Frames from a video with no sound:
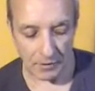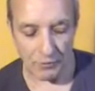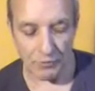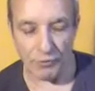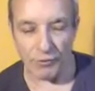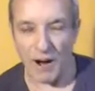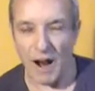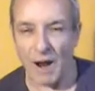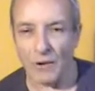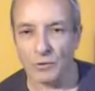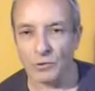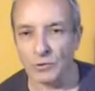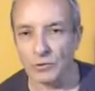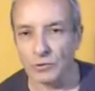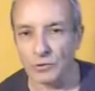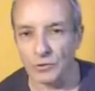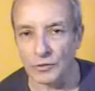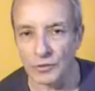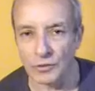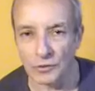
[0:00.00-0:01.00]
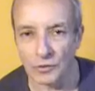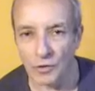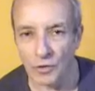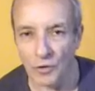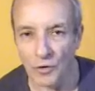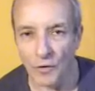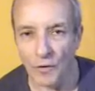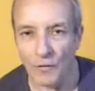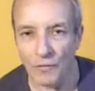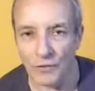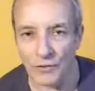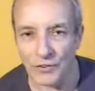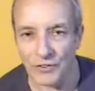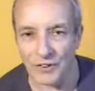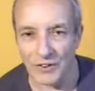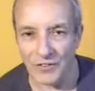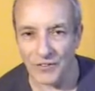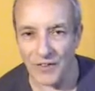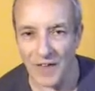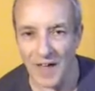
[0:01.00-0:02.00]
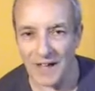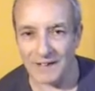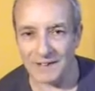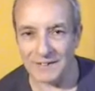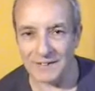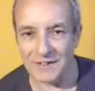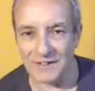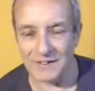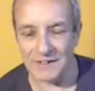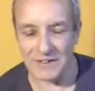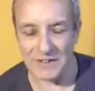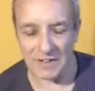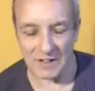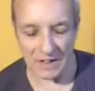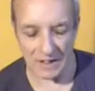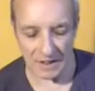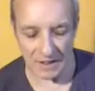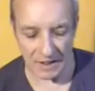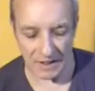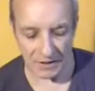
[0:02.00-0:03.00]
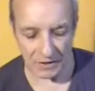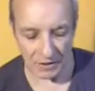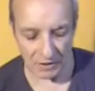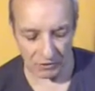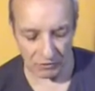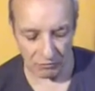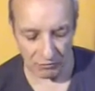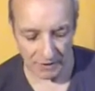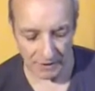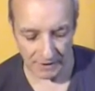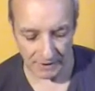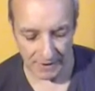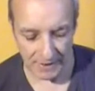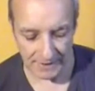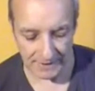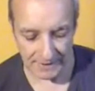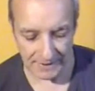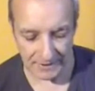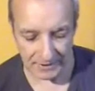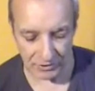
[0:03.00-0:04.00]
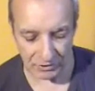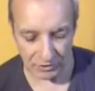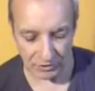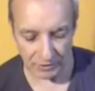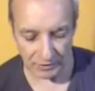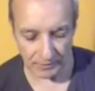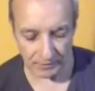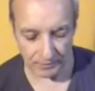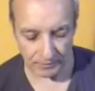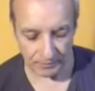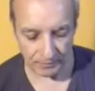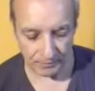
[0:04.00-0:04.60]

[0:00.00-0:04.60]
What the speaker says: ground of the Tathagata's inner realization.